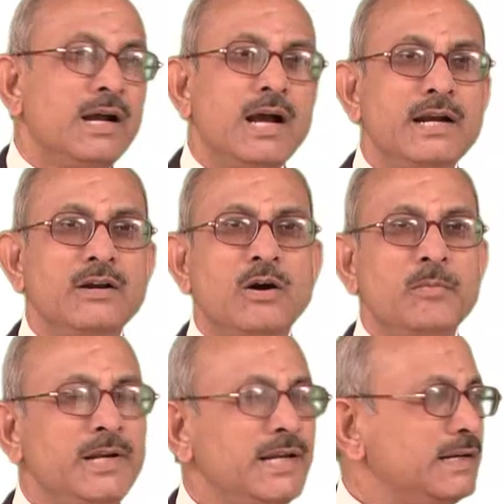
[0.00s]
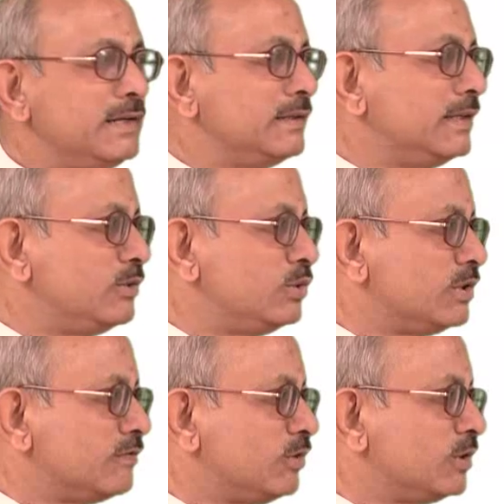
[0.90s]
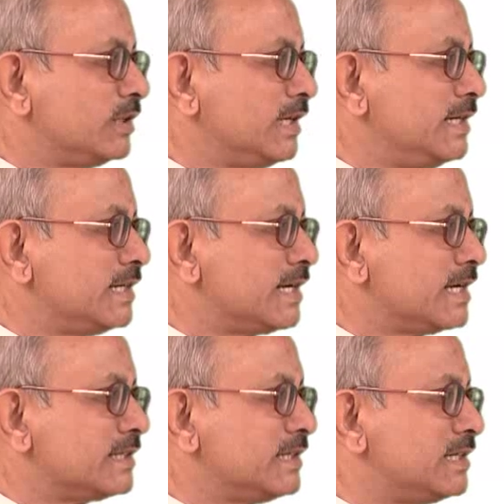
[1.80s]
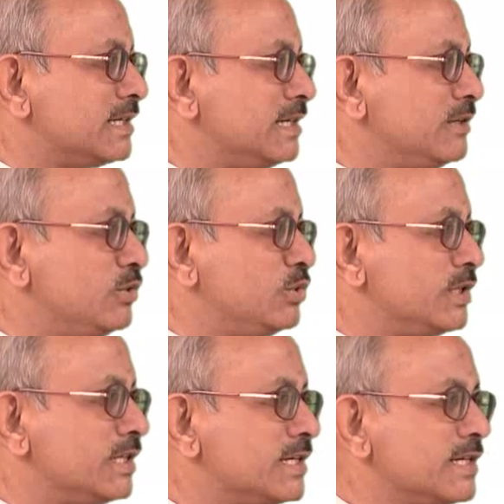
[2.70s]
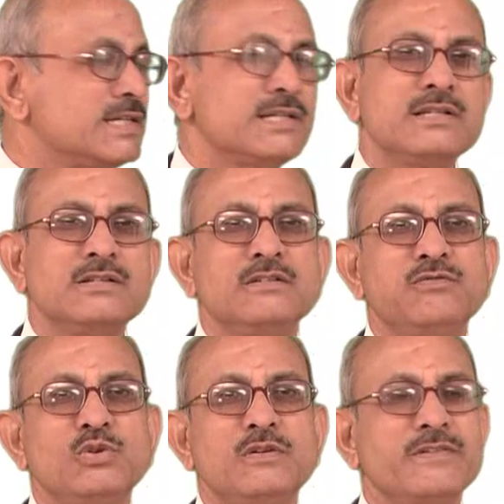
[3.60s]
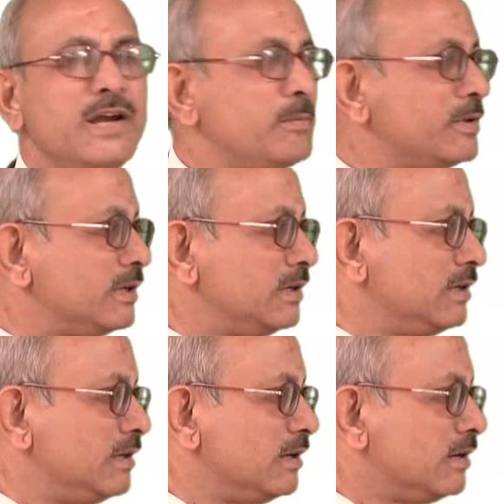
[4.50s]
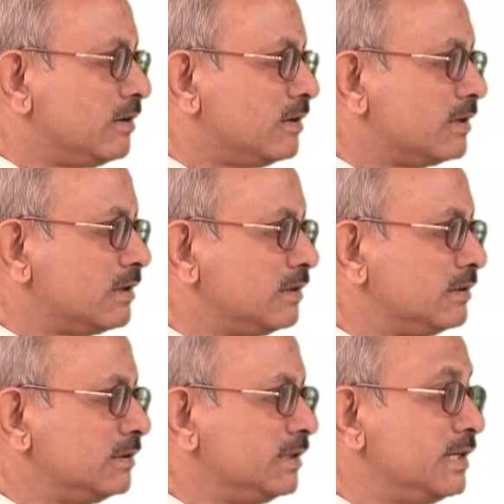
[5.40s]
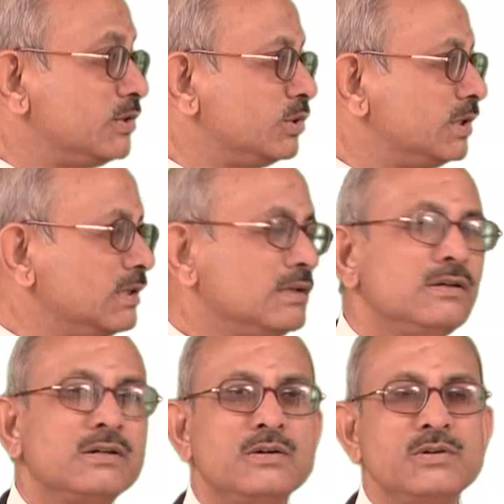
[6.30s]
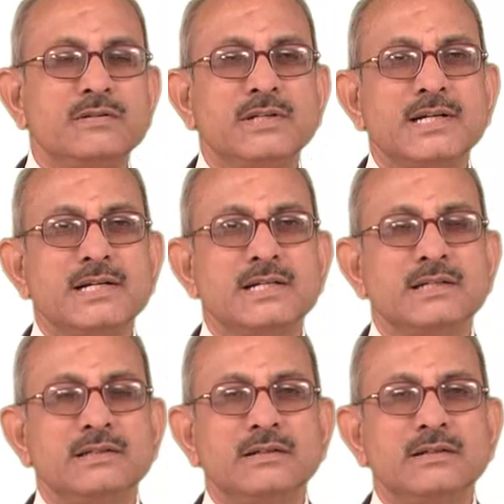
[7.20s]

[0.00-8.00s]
And normally they do not follow the international trend due to restrictions on the flow of capital or into the or out of the country.